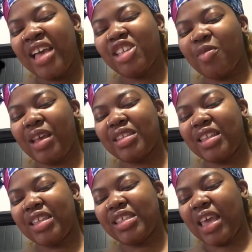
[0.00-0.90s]
So basically
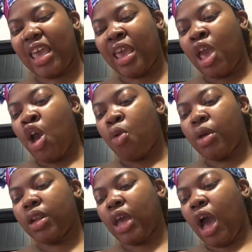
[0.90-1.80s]
he said,
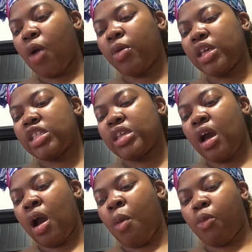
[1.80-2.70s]
when they always
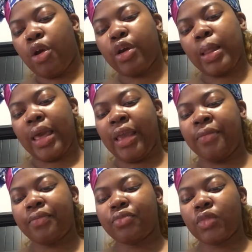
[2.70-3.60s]
work late,
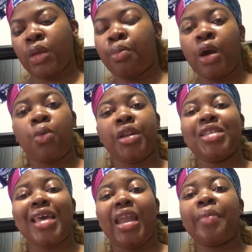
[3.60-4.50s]
but when it's
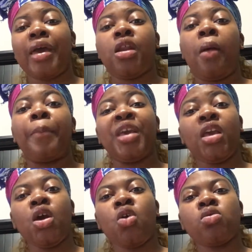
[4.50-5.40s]
time to pay them
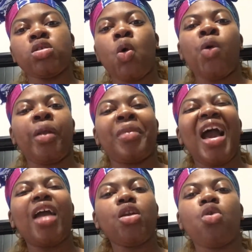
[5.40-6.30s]
bills, or them
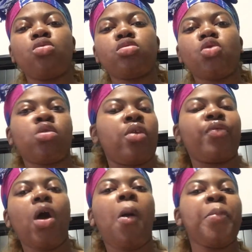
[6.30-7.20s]
car notes, or them
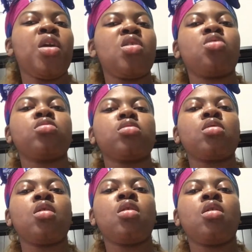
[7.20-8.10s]
phone bills,
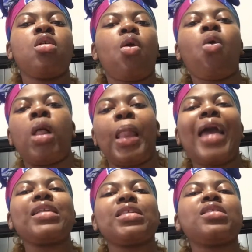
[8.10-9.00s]
or
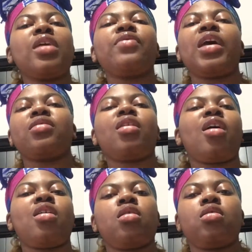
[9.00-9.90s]
lights and stuff like
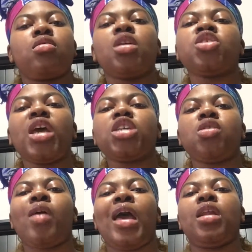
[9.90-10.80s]
that, the checks
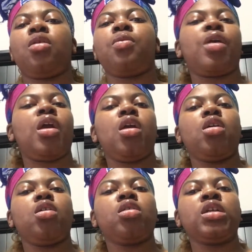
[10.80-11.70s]
don't add up with
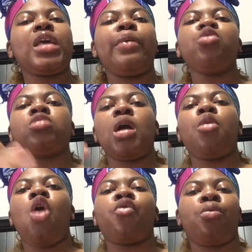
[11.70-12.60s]
the time he was coming
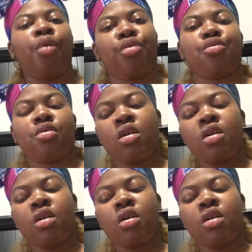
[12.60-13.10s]
home from work.